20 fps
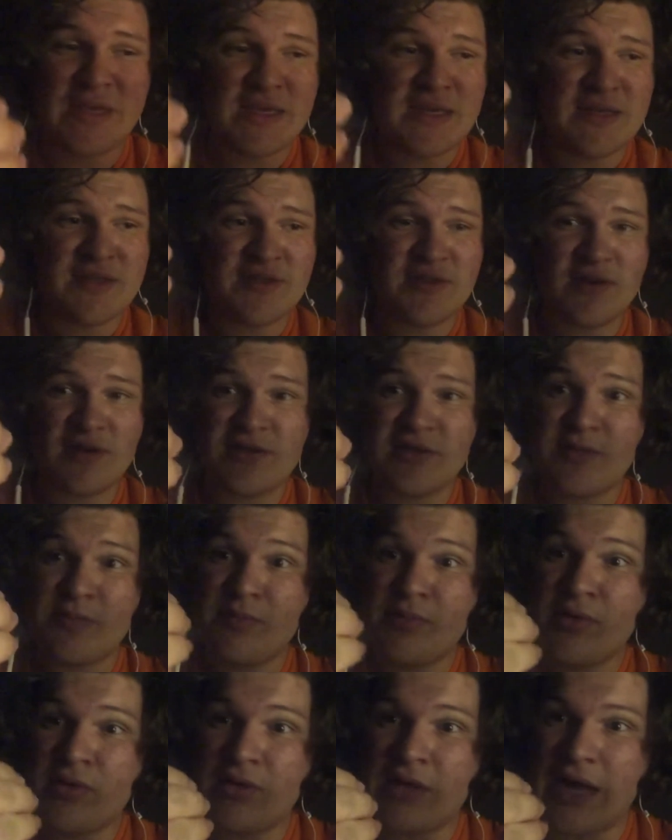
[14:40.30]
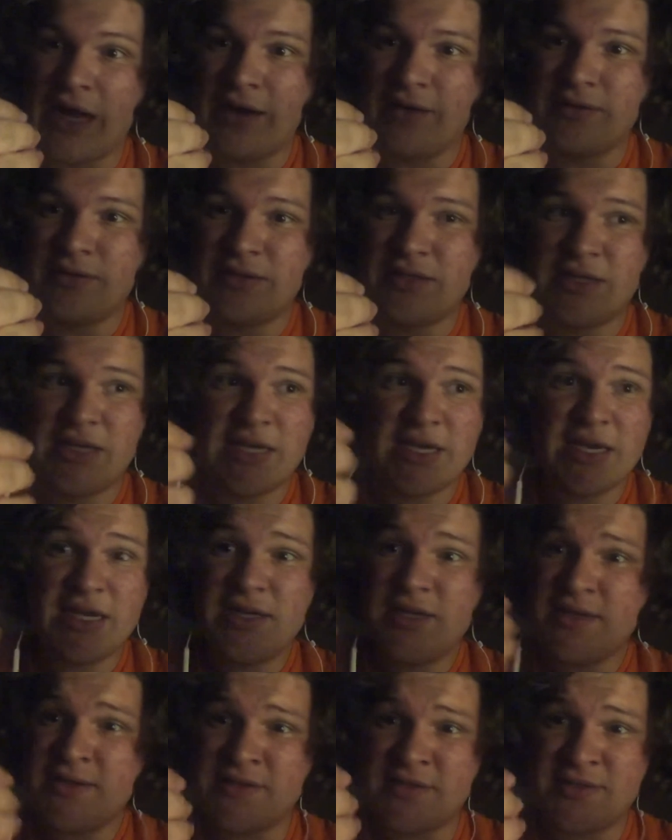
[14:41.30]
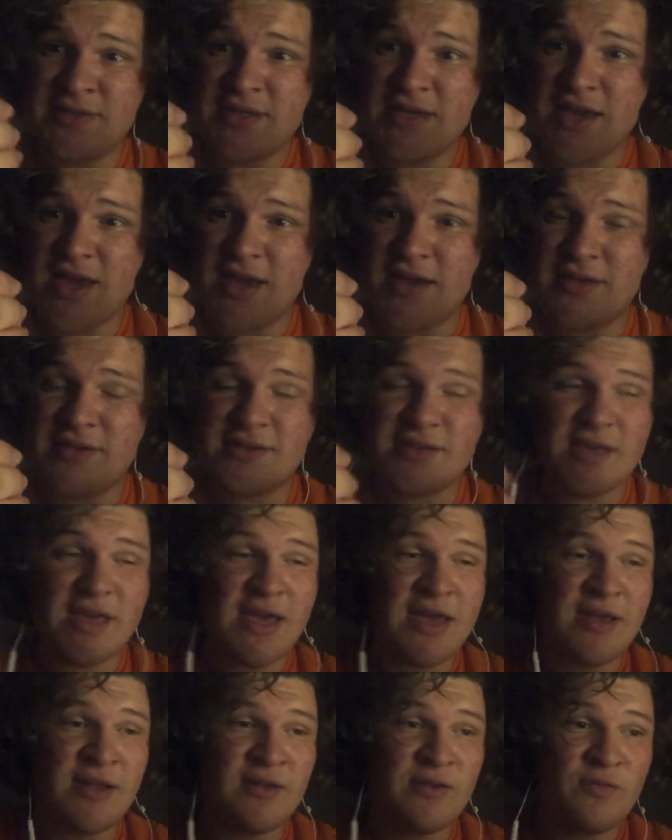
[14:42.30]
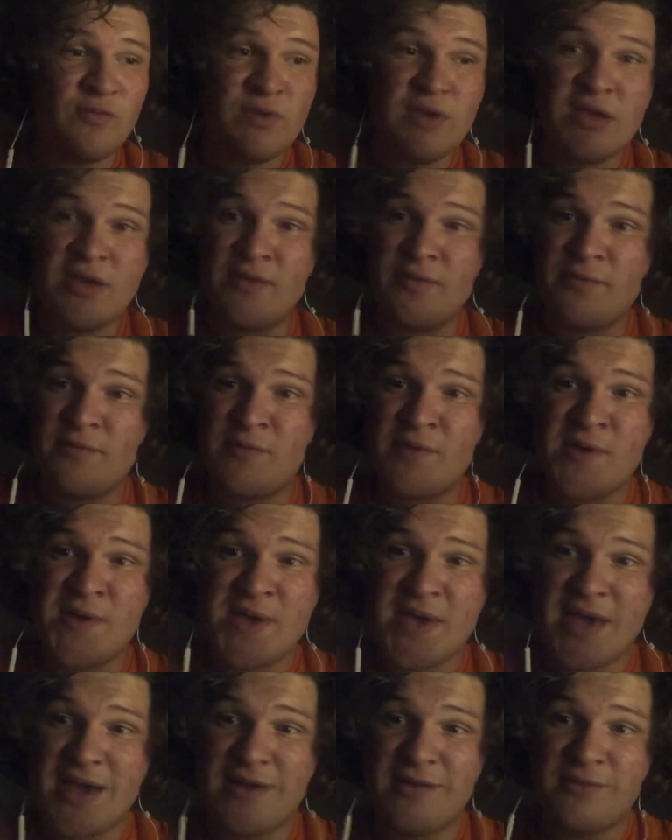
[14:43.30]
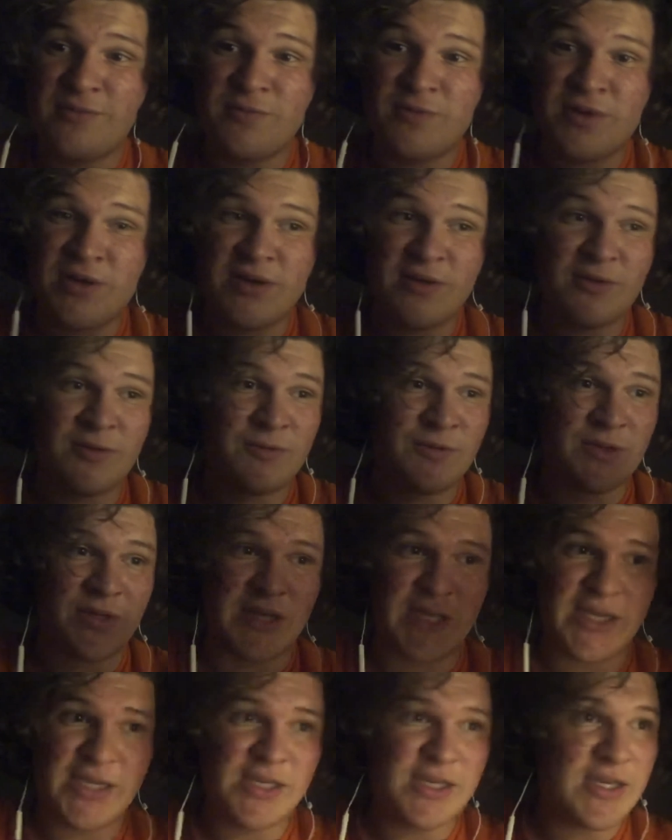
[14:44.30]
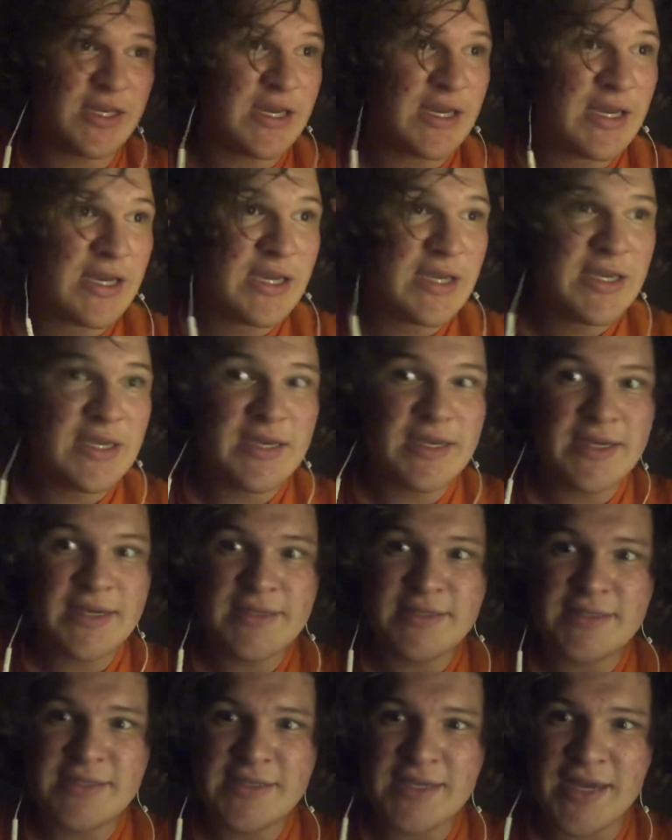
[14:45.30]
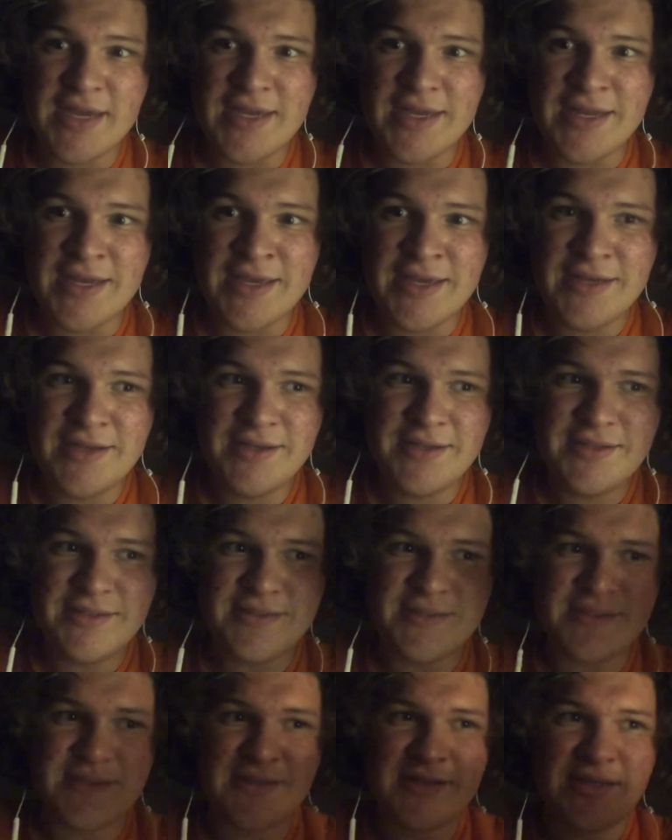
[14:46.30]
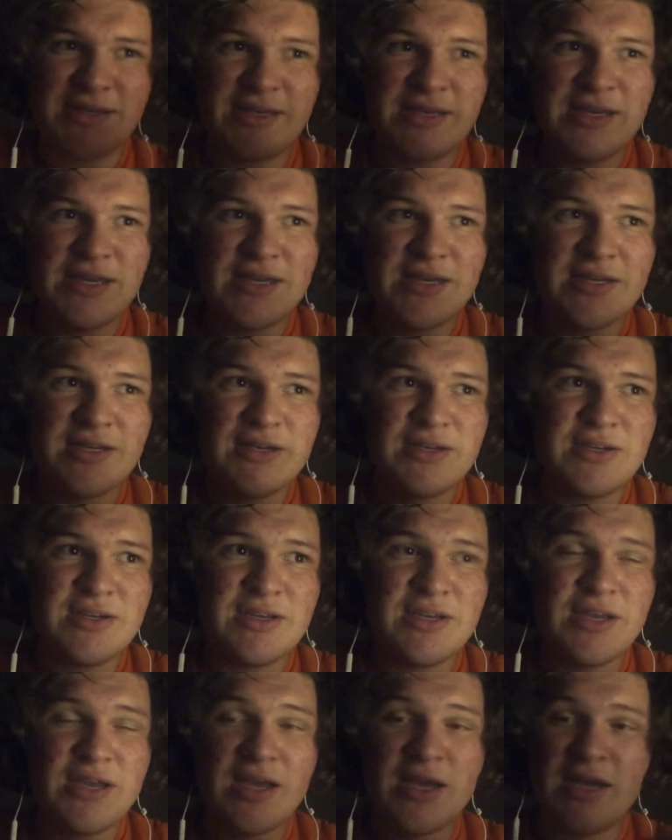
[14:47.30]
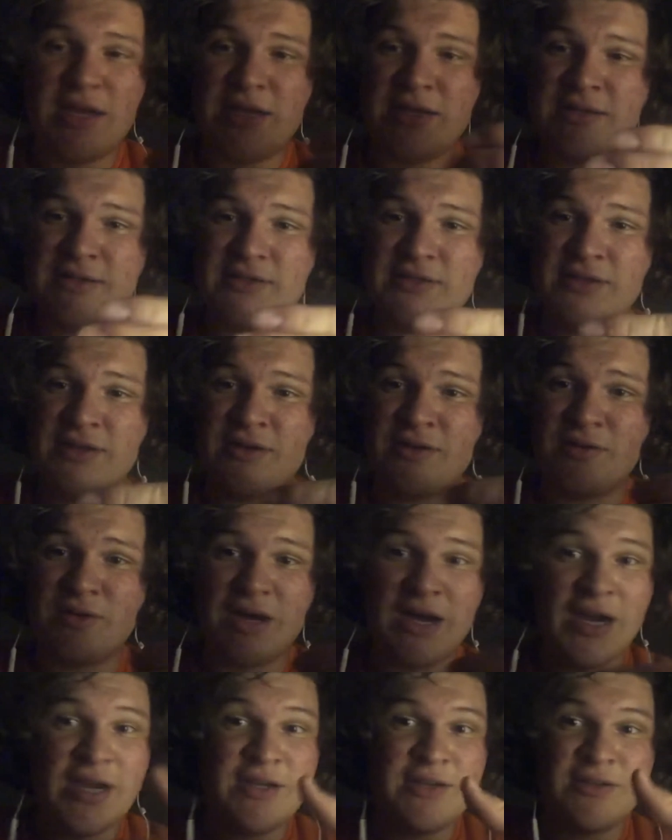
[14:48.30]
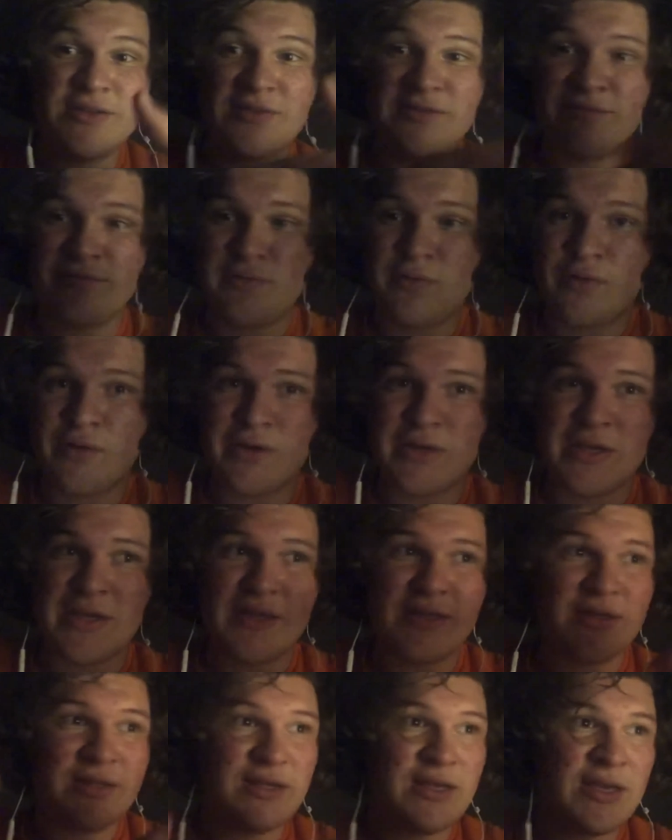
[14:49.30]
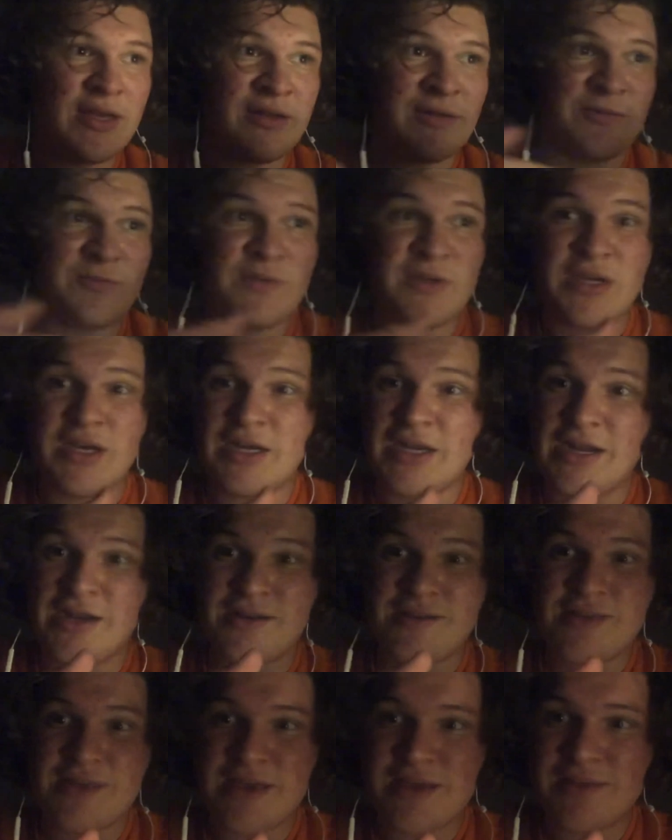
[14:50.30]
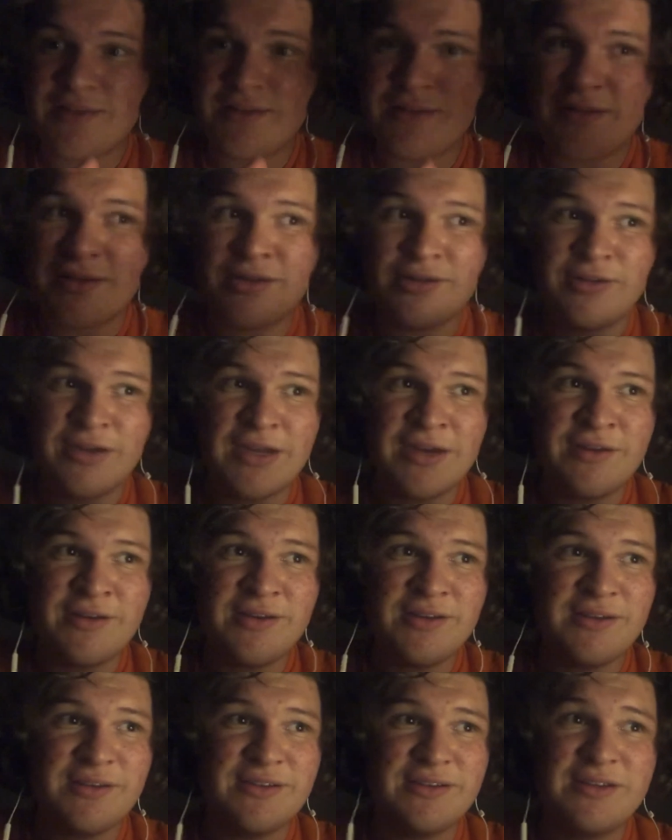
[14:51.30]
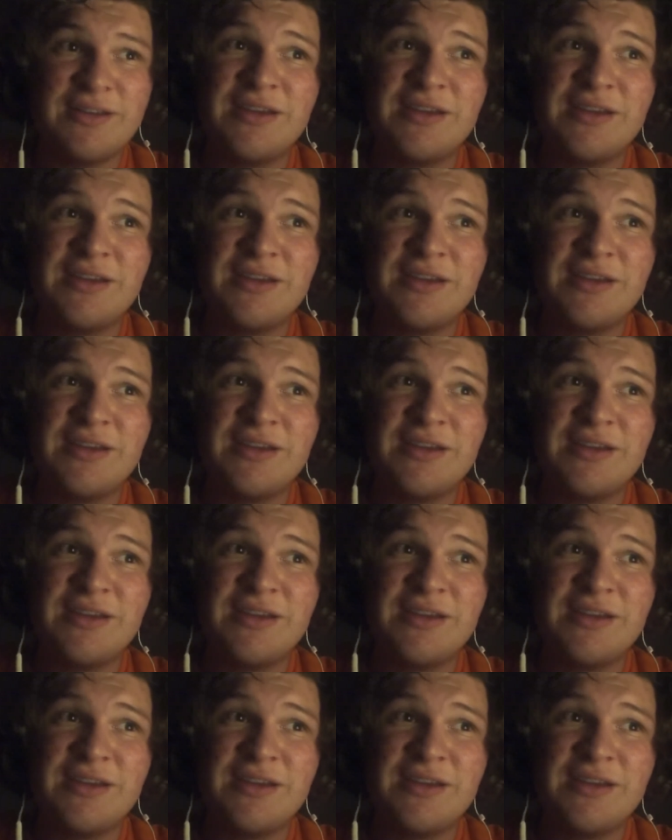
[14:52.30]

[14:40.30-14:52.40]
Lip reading: it starts to pull out. It doesn't see us, and we freak out. We're like, is this guy gonna hit us? And so I just floored it, and we got out of that little area,